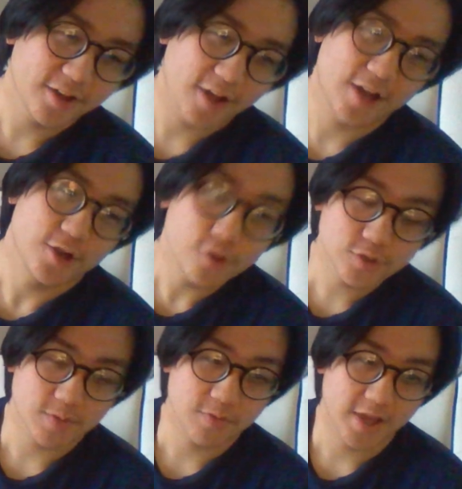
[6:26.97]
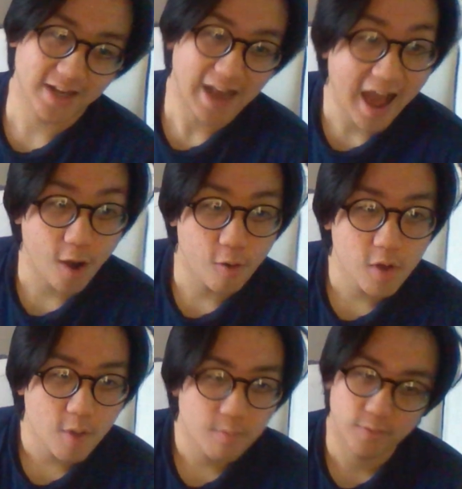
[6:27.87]
I do something now,
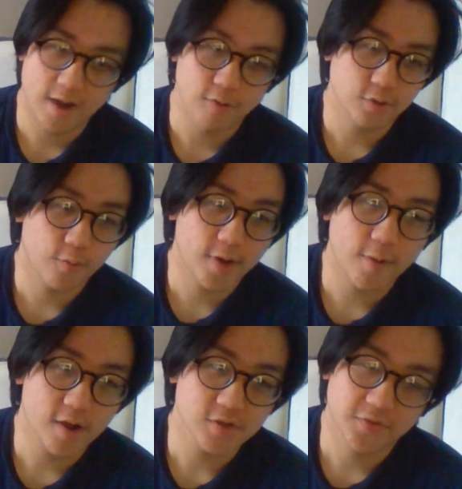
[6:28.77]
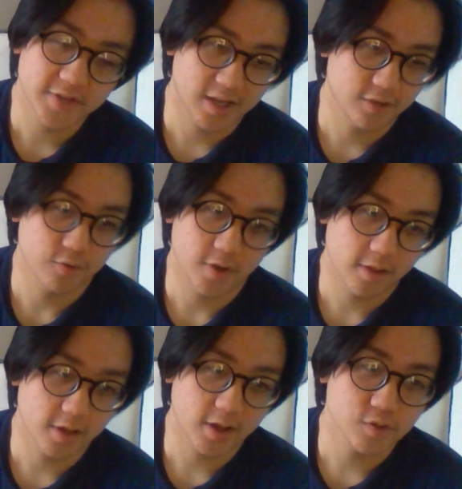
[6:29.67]
but when I was 15, I didn't do
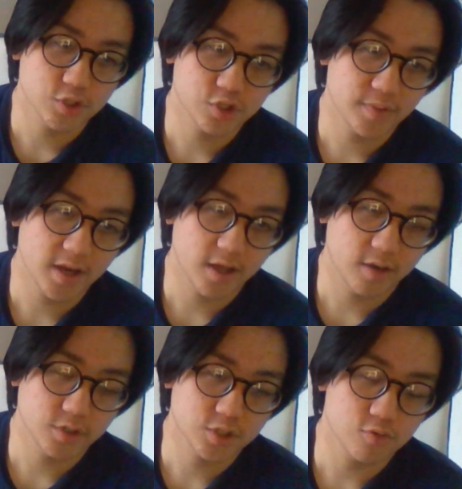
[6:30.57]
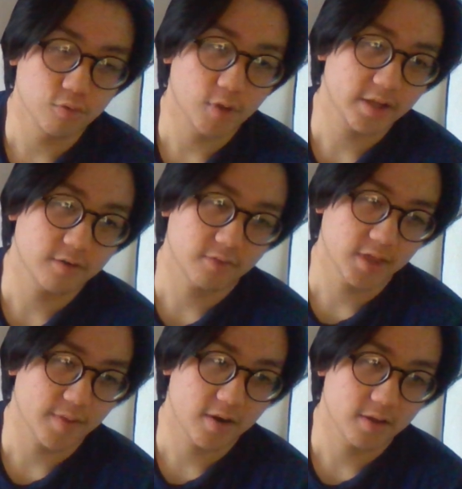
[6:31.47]
anything. I was a stupid idiot in school. I didn't
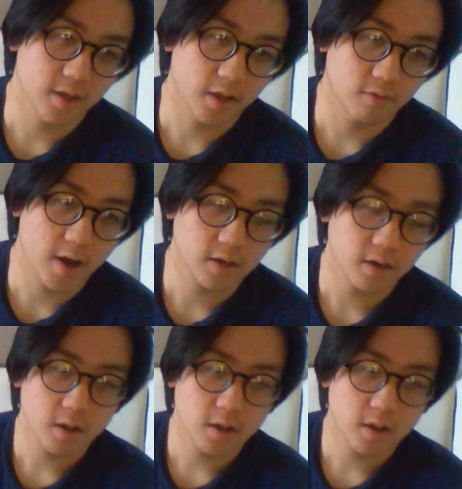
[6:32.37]
think about anything, right?